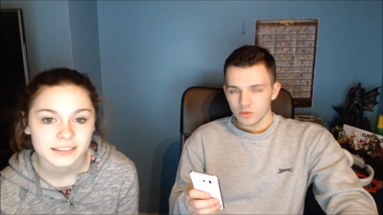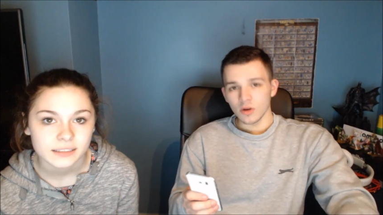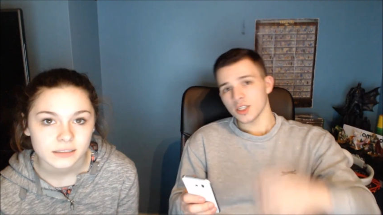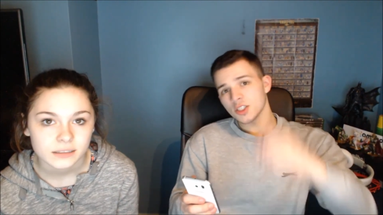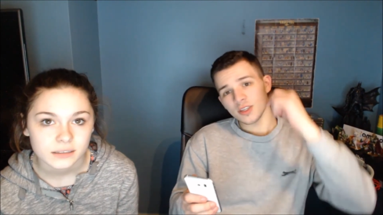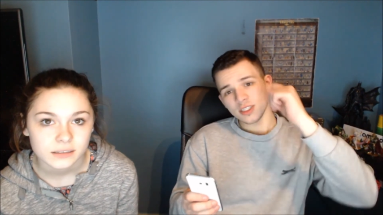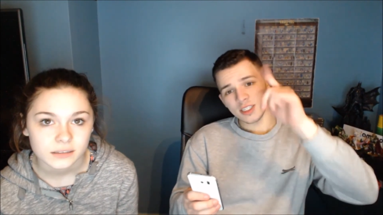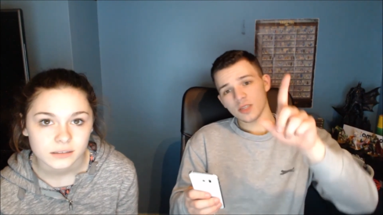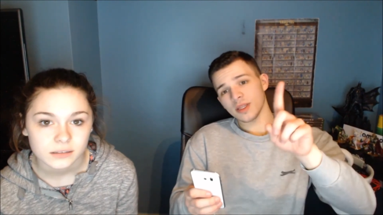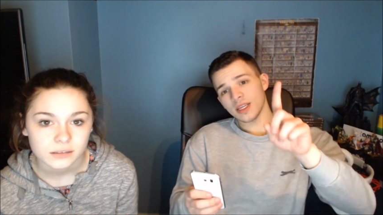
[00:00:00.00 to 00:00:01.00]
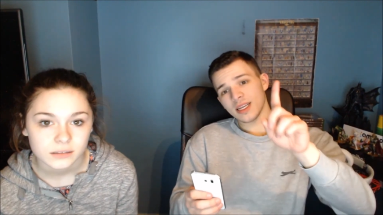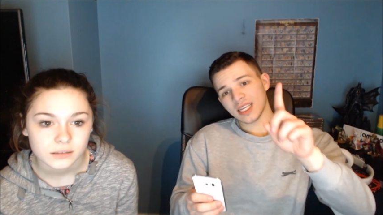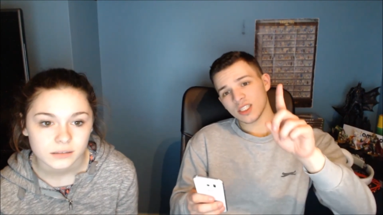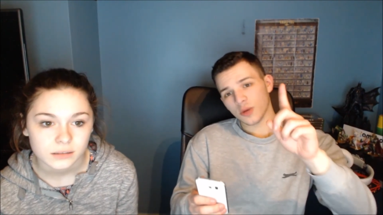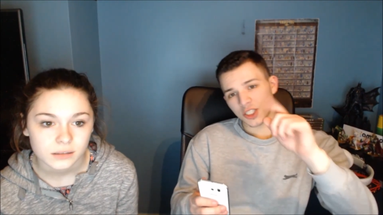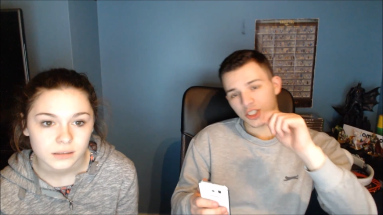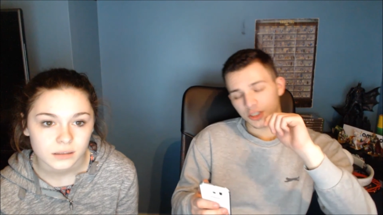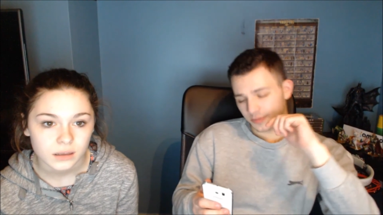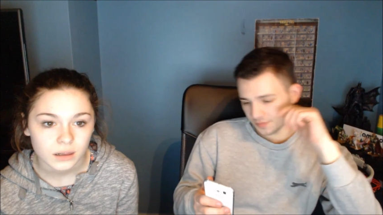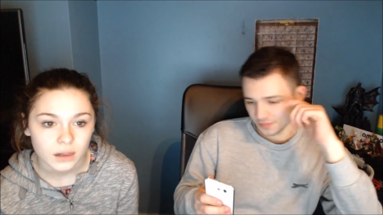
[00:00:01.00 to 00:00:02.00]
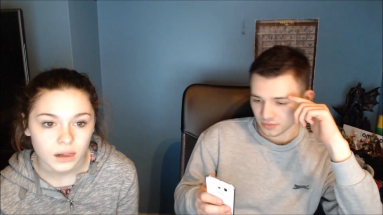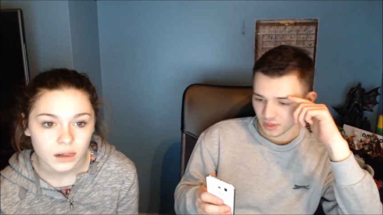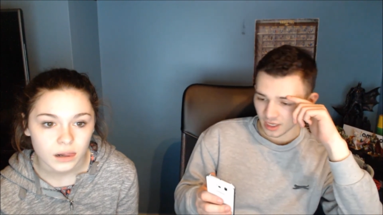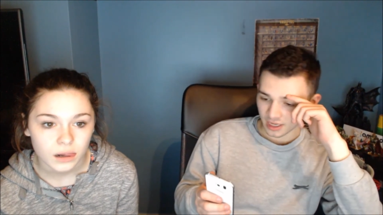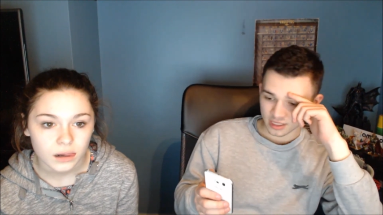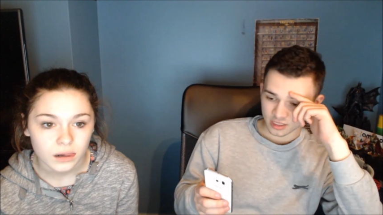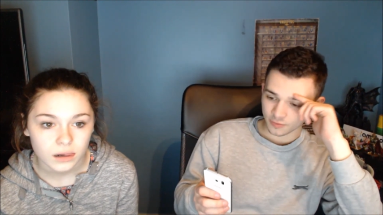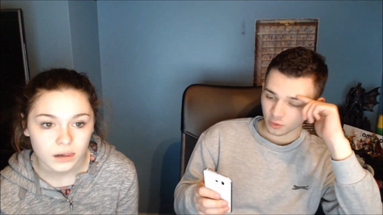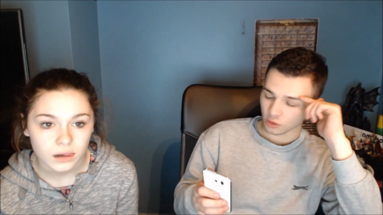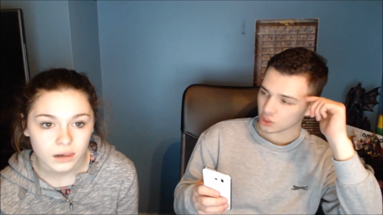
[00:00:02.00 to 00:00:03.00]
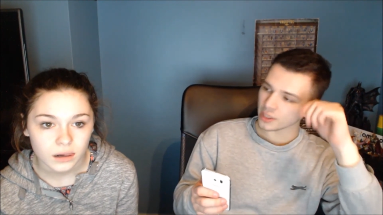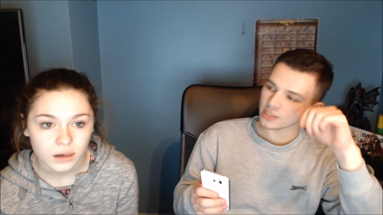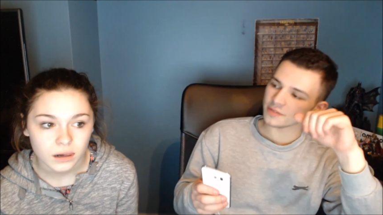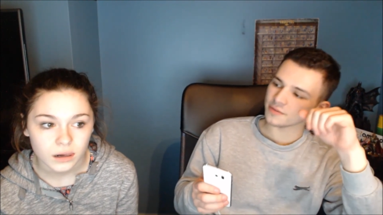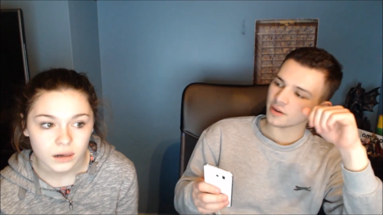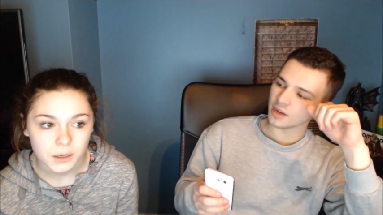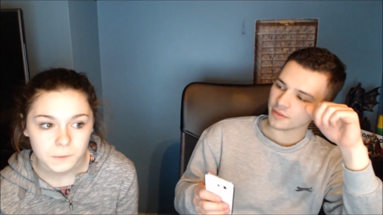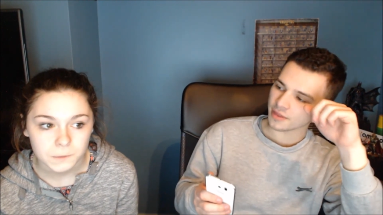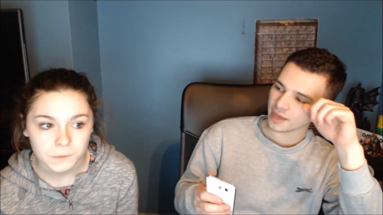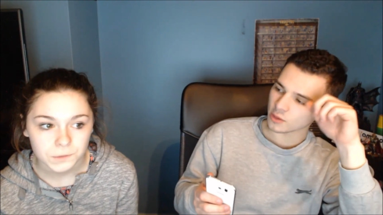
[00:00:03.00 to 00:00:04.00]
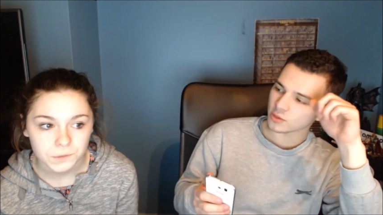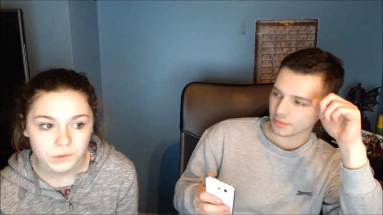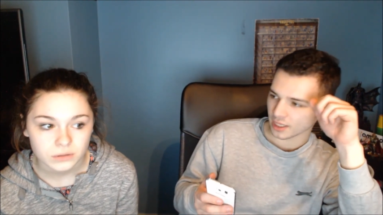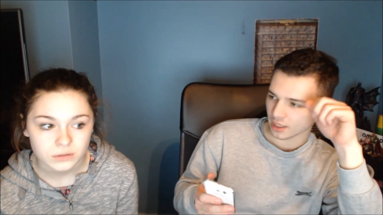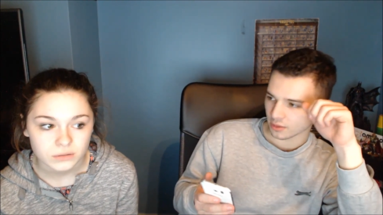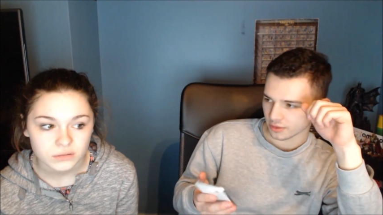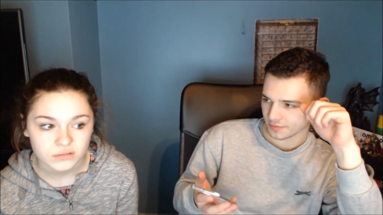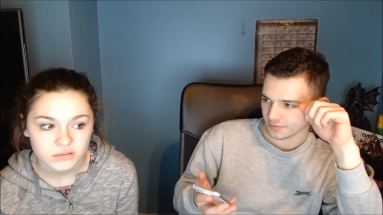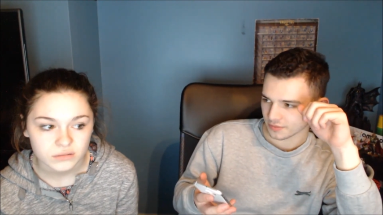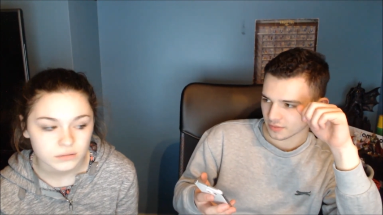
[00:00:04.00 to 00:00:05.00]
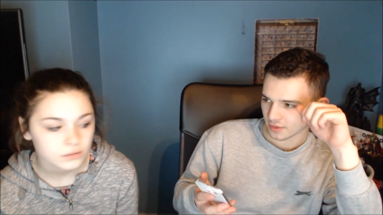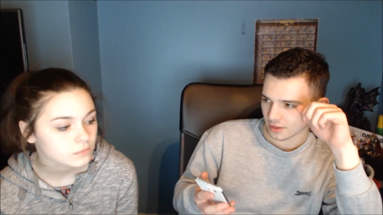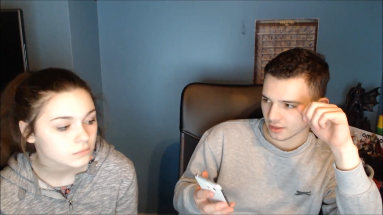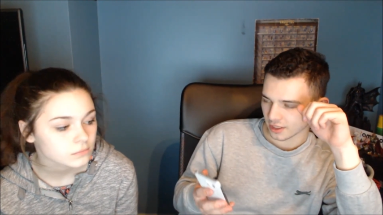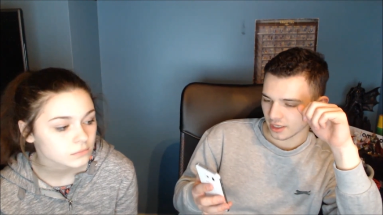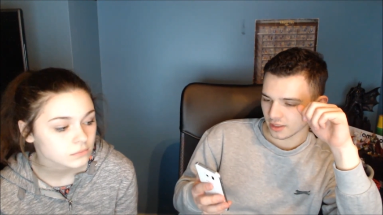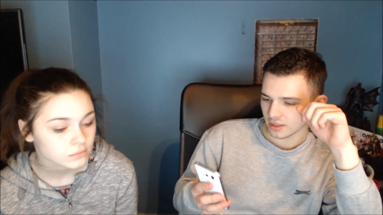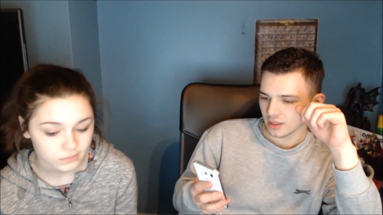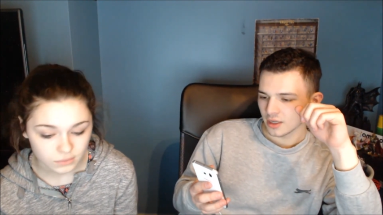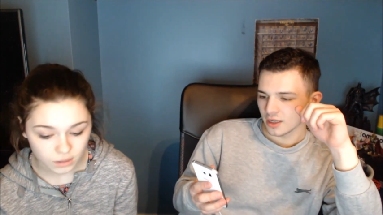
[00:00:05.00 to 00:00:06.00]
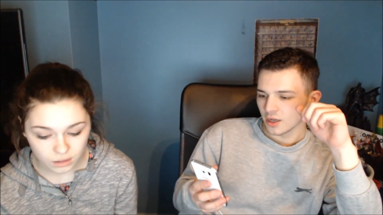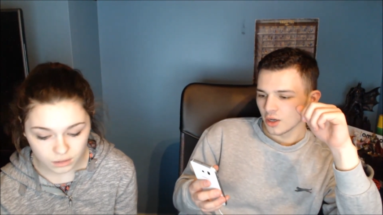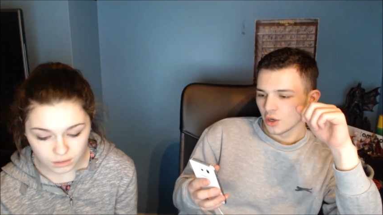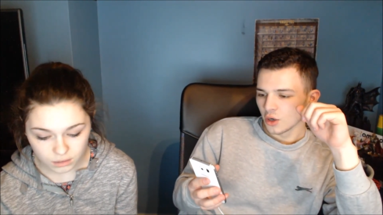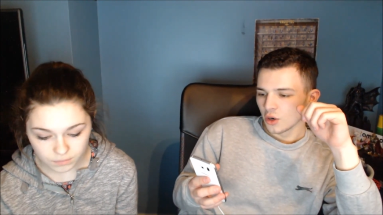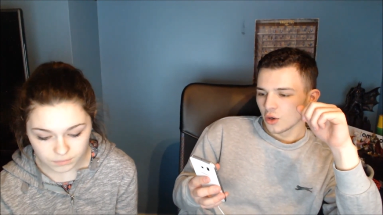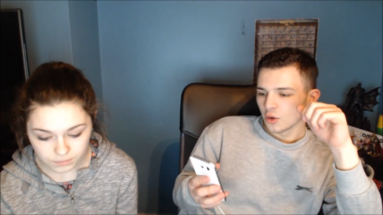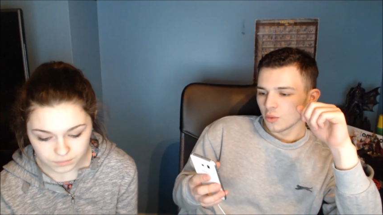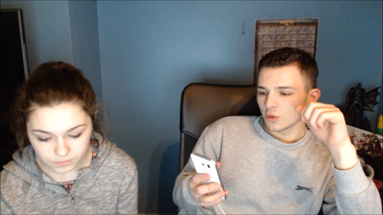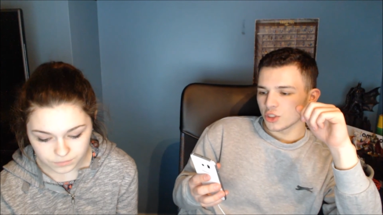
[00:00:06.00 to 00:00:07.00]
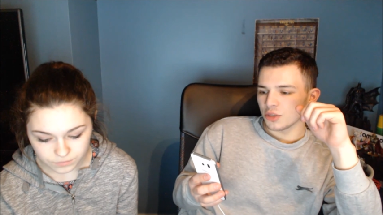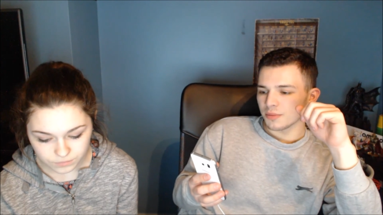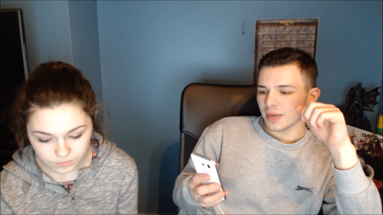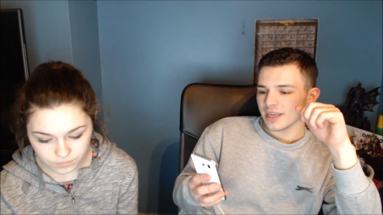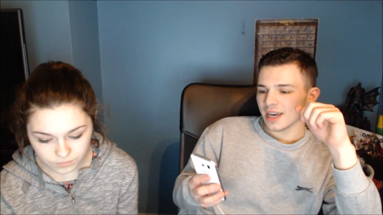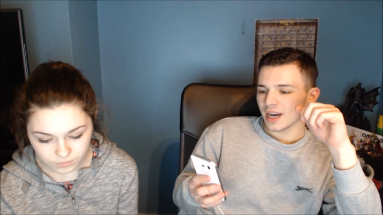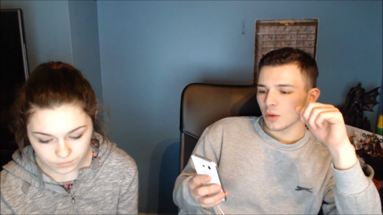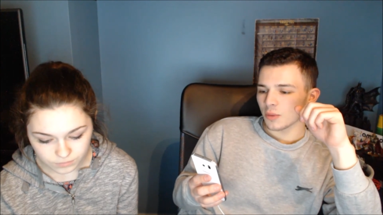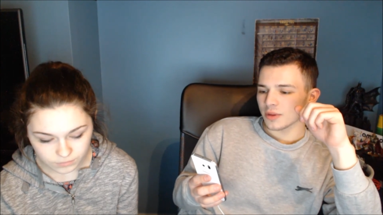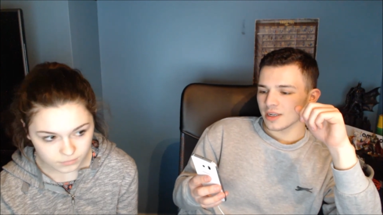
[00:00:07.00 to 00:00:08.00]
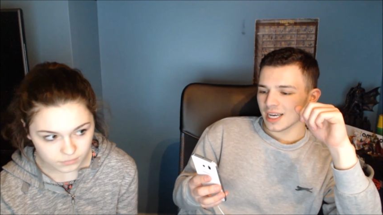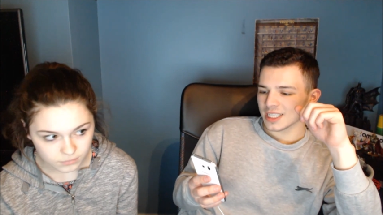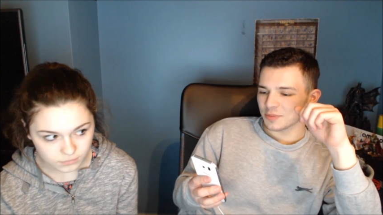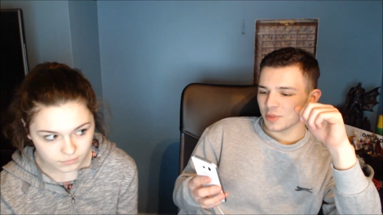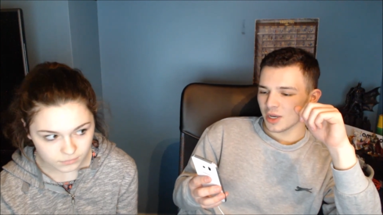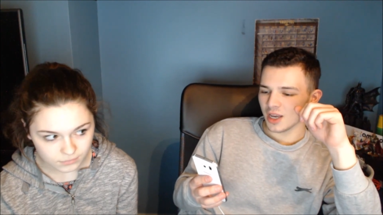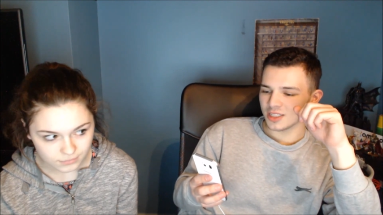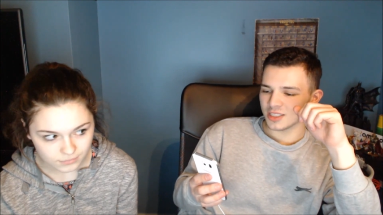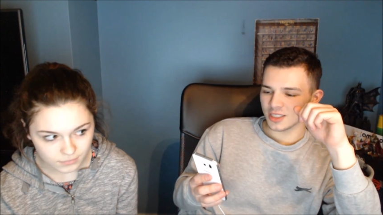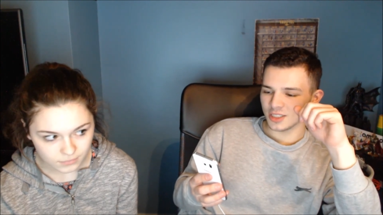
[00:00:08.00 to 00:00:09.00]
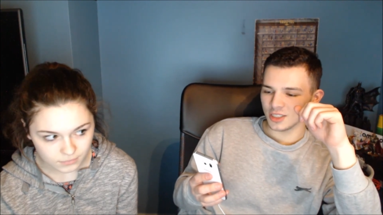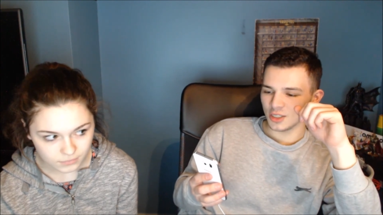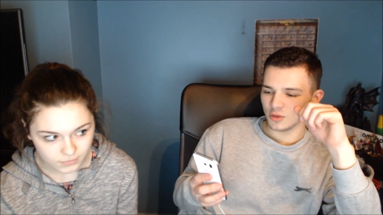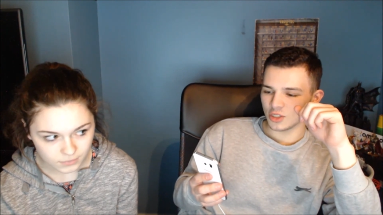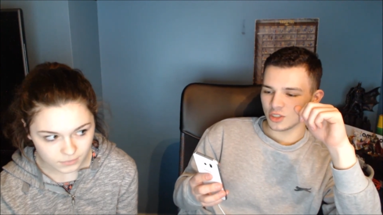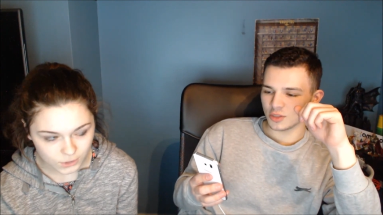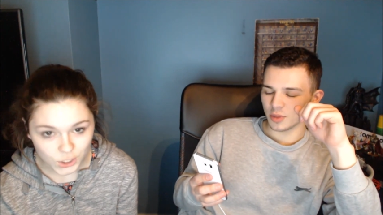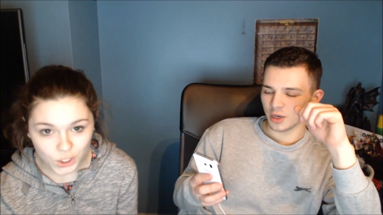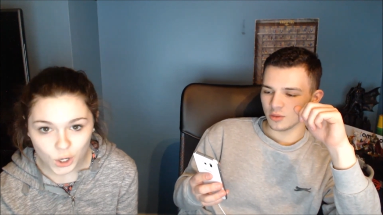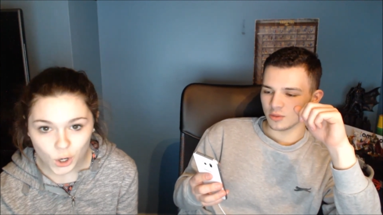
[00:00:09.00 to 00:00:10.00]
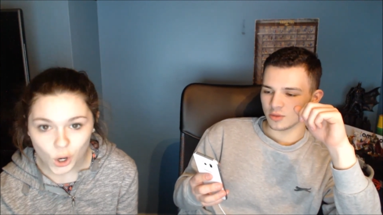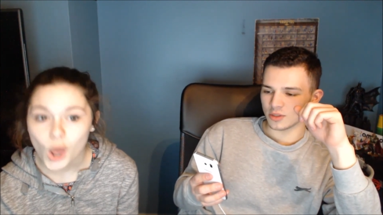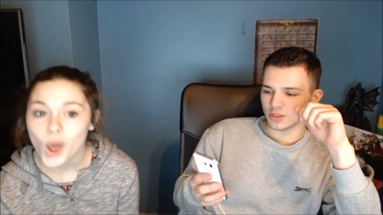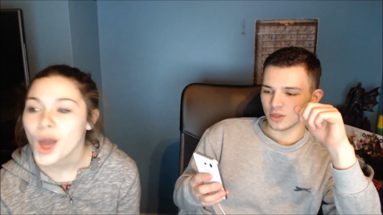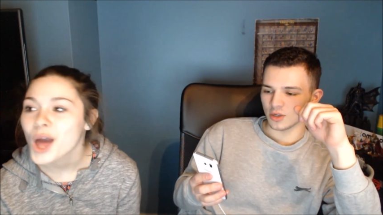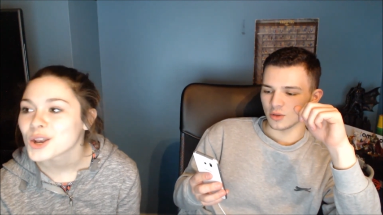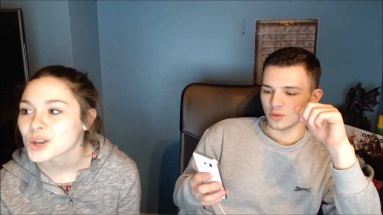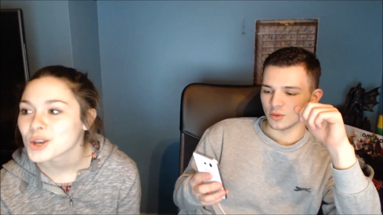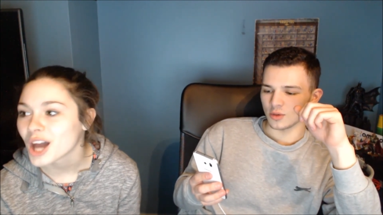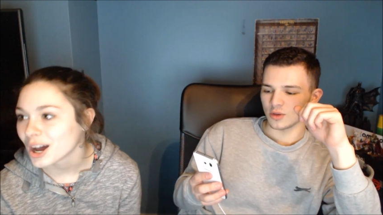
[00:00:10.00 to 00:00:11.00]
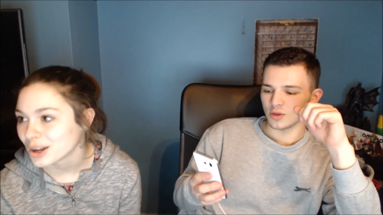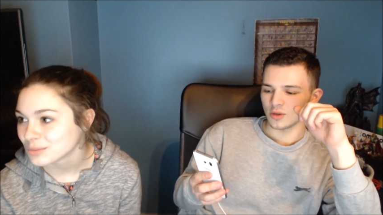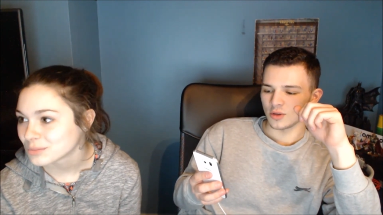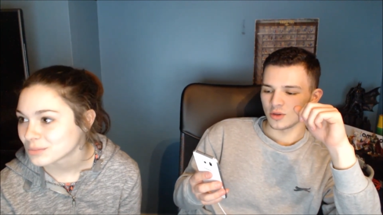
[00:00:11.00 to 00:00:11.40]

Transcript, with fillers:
Speaker 1: Right, so this is going to be the last question. And it's for twenty-five thousand pounds.
Speaker 2: Okay?
Speaker 1: Would you make out with the last person you spoke to?
Speaker 2: No.